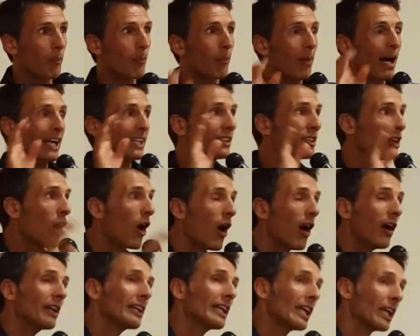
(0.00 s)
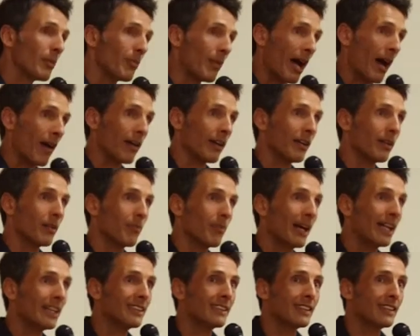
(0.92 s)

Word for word: By talking about it, by